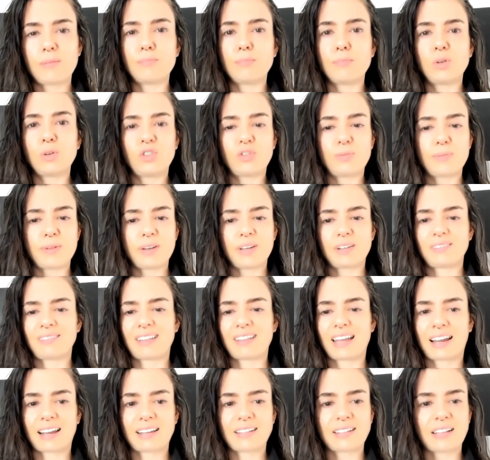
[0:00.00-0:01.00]
Movement,
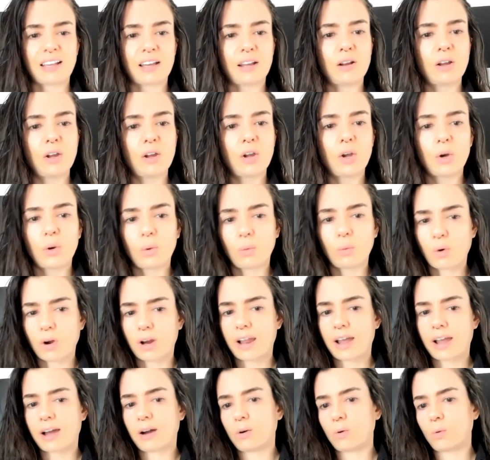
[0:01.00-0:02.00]
like I said,
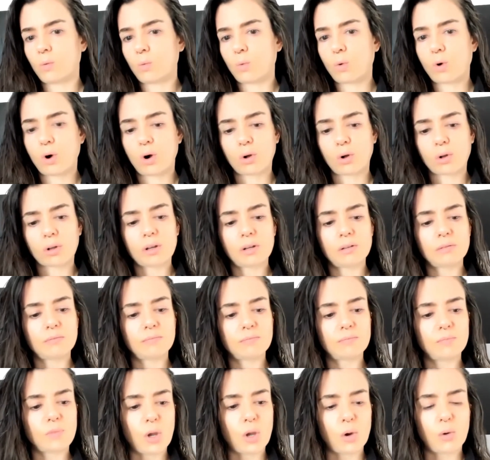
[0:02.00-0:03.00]
workout, walk,
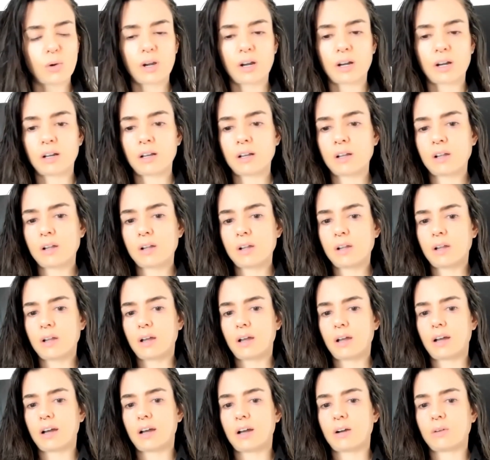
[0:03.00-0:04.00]
yoga,
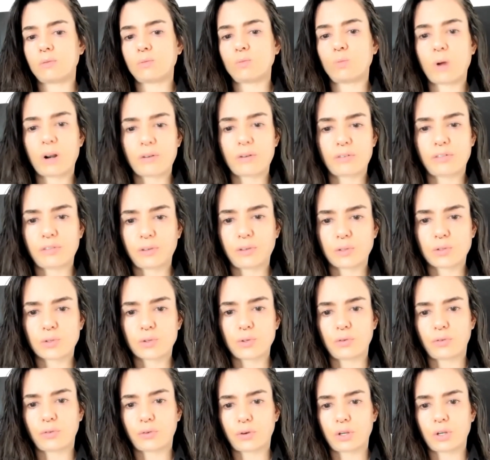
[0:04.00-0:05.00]
whatever feels
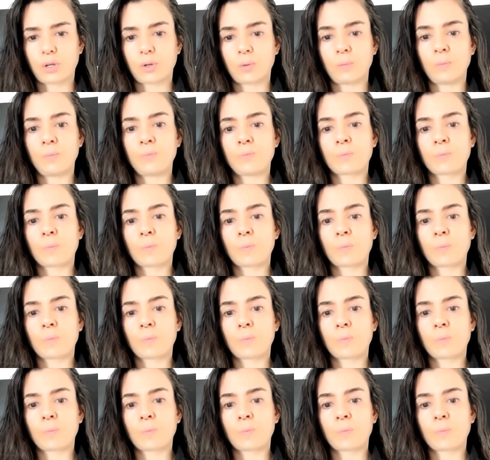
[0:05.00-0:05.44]
true for you.